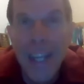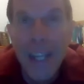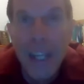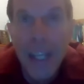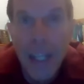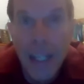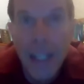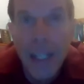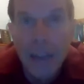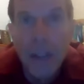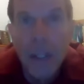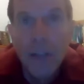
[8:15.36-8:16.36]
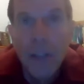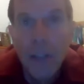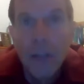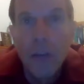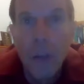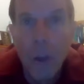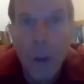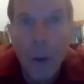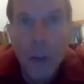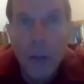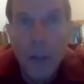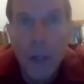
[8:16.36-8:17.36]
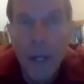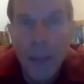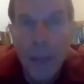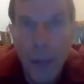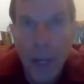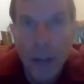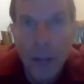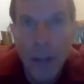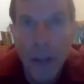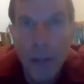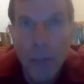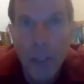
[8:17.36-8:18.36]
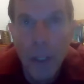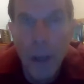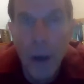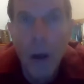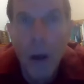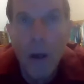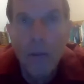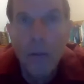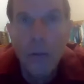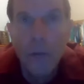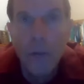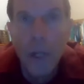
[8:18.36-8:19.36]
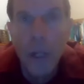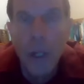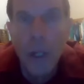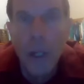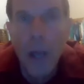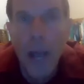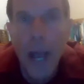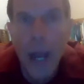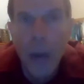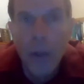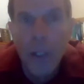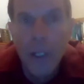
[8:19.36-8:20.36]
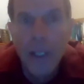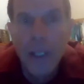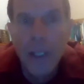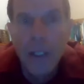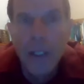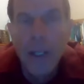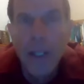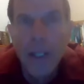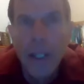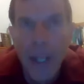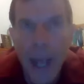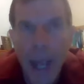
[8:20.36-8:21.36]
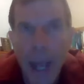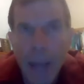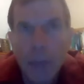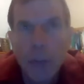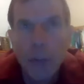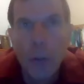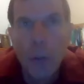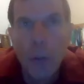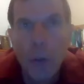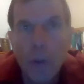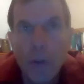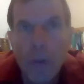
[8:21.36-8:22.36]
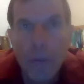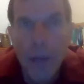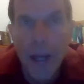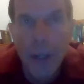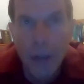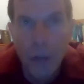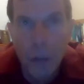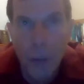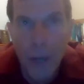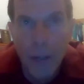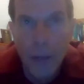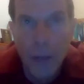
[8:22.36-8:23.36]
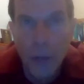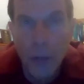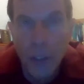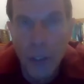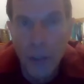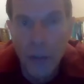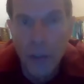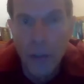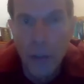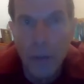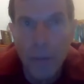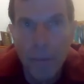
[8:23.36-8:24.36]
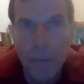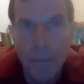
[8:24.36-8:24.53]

it's a long, drawn-out process because of our need to capture all of the medical records for an individual